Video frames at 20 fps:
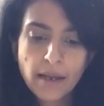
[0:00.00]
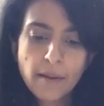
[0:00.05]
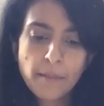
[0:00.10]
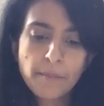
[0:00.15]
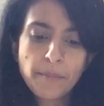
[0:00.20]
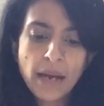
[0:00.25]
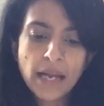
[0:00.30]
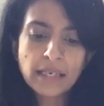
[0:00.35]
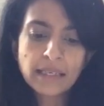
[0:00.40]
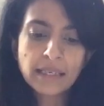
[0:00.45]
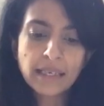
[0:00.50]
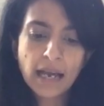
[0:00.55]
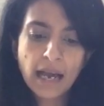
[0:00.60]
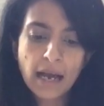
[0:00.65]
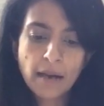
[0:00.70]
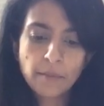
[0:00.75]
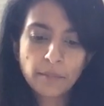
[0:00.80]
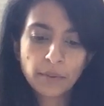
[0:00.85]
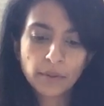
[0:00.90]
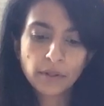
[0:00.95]
Ben
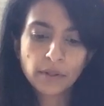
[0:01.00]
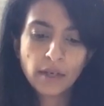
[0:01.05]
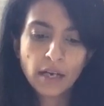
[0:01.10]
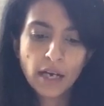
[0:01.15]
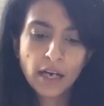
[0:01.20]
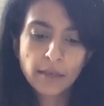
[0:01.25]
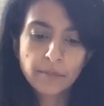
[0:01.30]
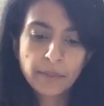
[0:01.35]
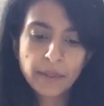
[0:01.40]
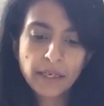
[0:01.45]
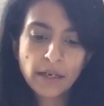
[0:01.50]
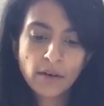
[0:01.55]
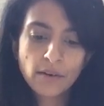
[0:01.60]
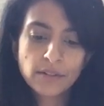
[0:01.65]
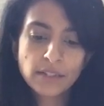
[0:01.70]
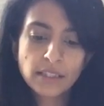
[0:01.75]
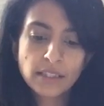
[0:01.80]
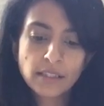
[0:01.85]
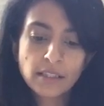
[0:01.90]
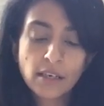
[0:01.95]
Campbell had been
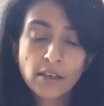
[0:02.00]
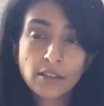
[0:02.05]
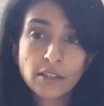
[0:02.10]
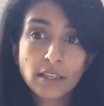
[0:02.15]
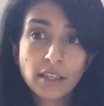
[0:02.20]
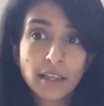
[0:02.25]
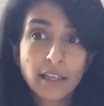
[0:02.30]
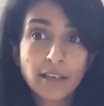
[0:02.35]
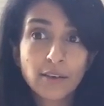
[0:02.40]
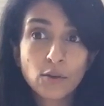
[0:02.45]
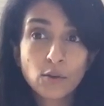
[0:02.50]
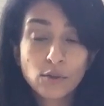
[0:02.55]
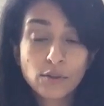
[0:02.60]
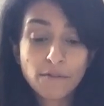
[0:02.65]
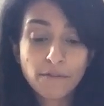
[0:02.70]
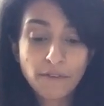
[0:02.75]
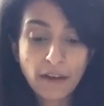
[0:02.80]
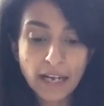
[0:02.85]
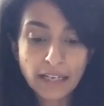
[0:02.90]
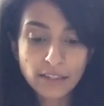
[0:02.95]
asked to touch a thing called a
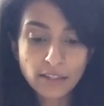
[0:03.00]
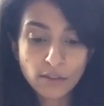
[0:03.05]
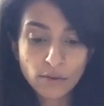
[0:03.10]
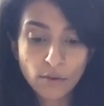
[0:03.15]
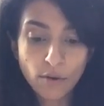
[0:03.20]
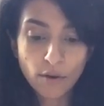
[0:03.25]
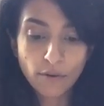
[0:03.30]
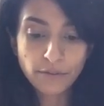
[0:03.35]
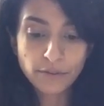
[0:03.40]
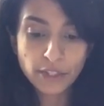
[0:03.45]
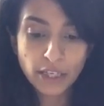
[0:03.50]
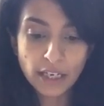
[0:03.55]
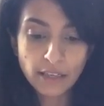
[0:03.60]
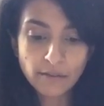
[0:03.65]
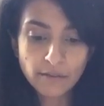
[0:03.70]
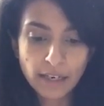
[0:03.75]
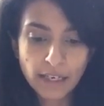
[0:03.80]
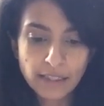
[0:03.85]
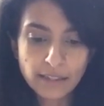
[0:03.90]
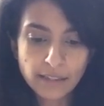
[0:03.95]
Van de Graaff
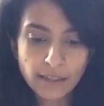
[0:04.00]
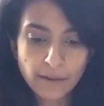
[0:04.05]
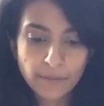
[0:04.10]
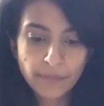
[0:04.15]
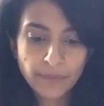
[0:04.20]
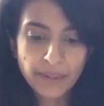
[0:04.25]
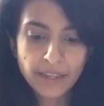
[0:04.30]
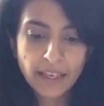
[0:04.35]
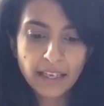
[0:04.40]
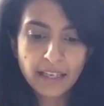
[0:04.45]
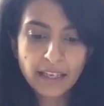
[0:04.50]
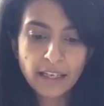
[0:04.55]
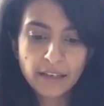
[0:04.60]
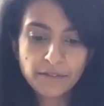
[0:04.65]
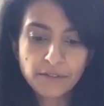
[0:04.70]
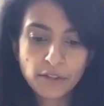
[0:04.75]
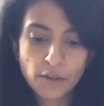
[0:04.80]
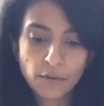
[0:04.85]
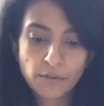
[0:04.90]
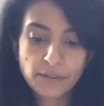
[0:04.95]
generator that
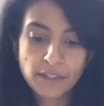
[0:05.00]
gives off